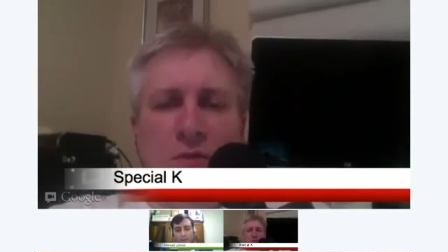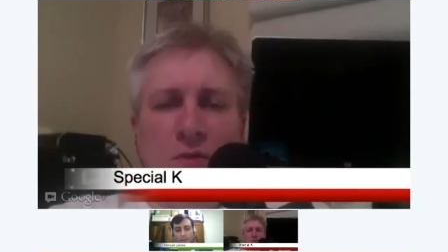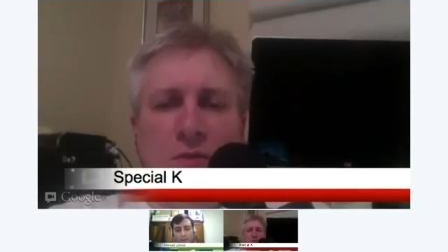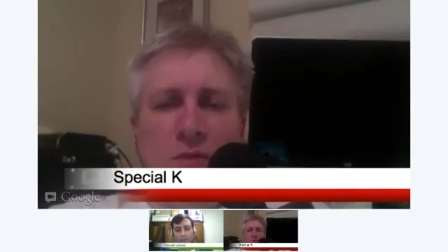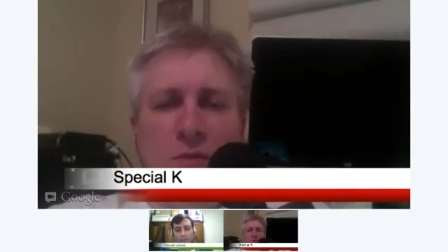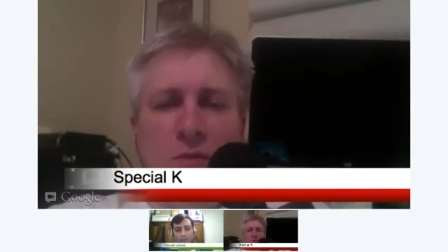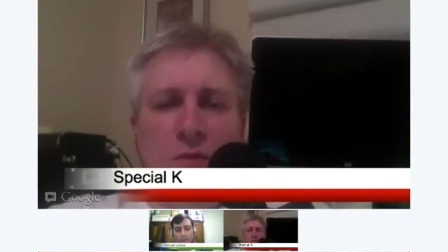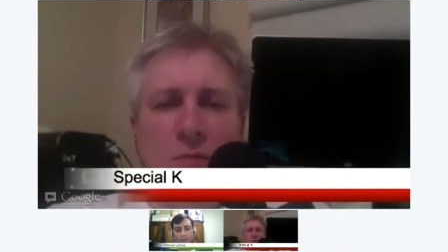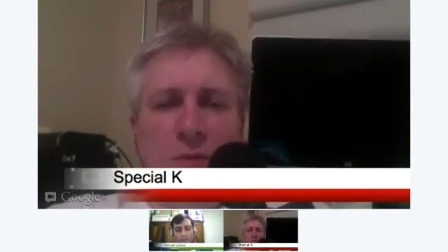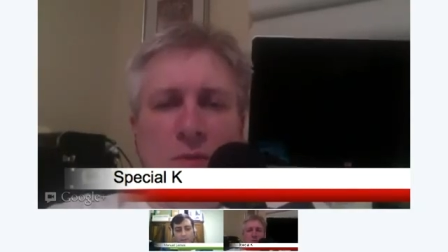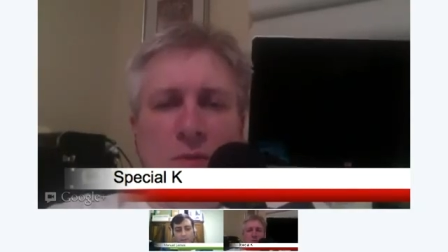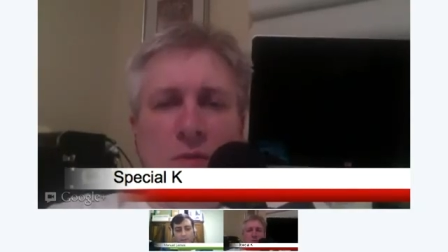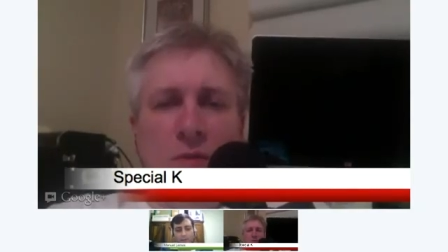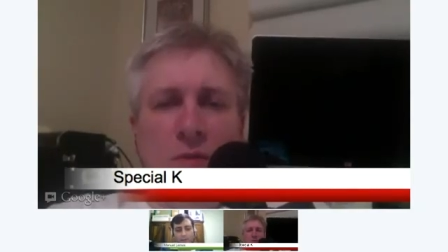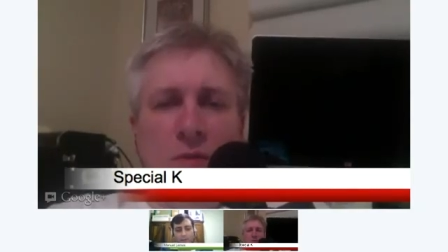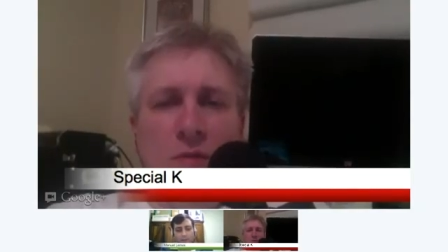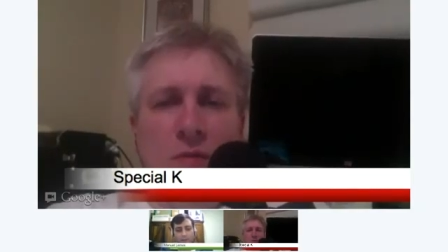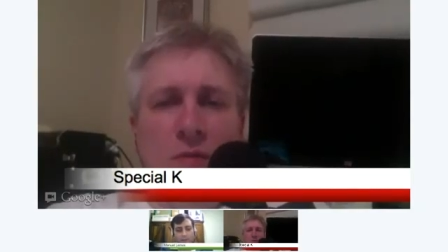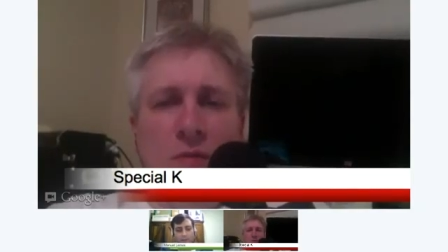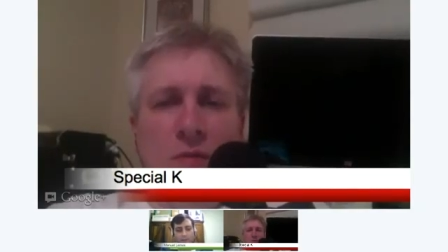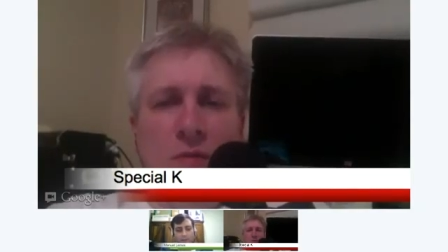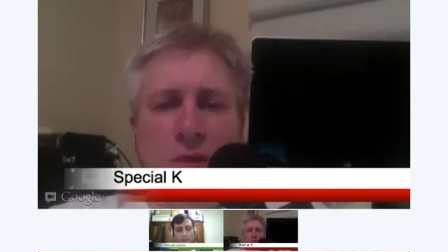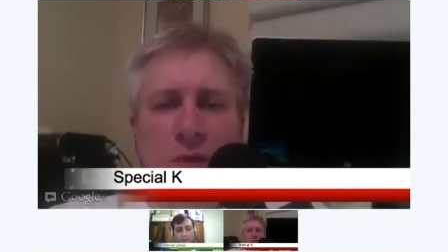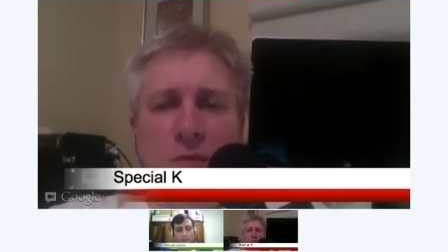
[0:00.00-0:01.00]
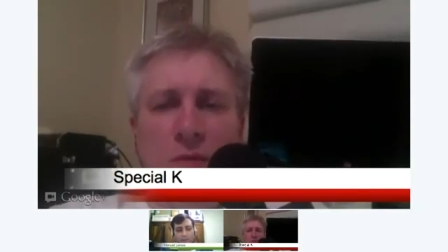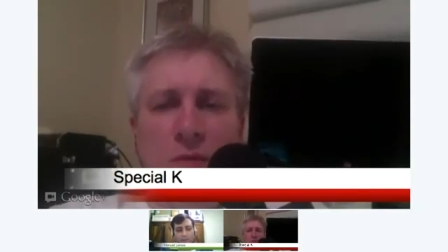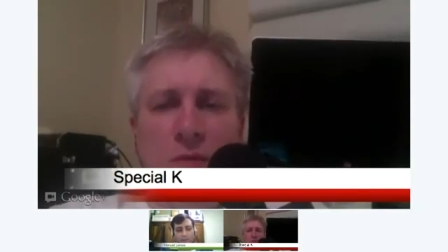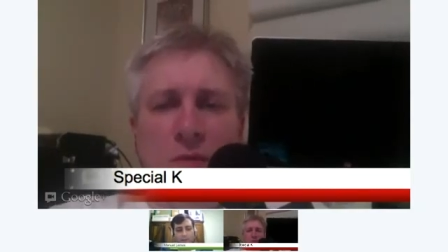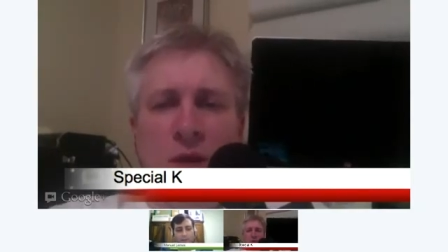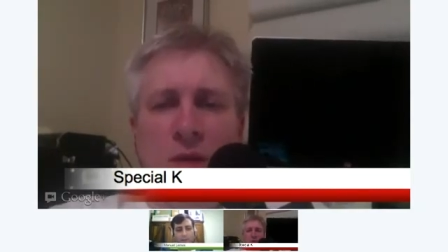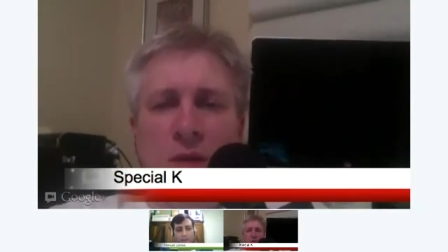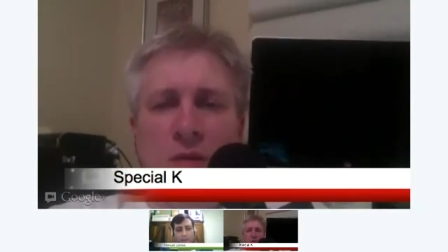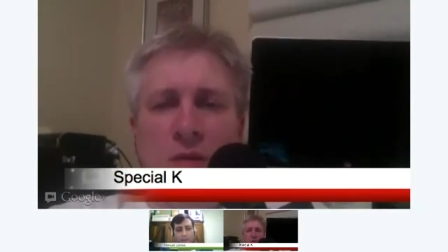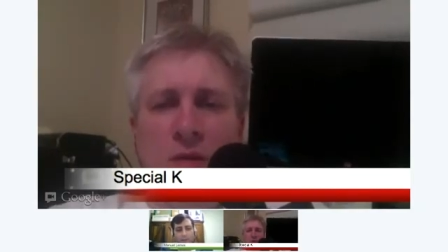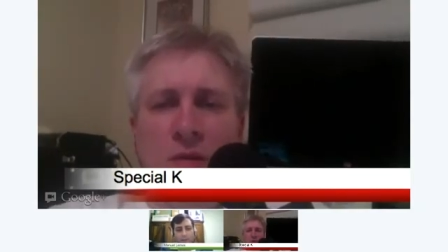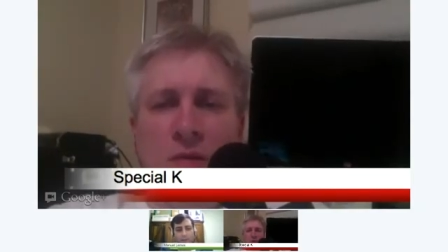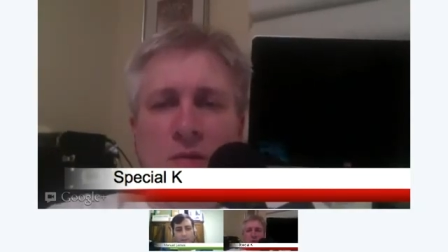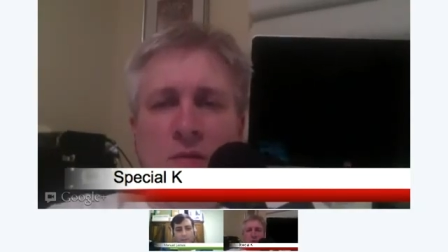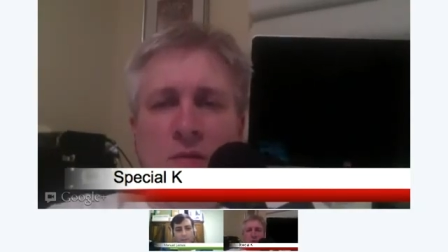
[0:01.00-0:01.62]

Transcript: him. Is that right?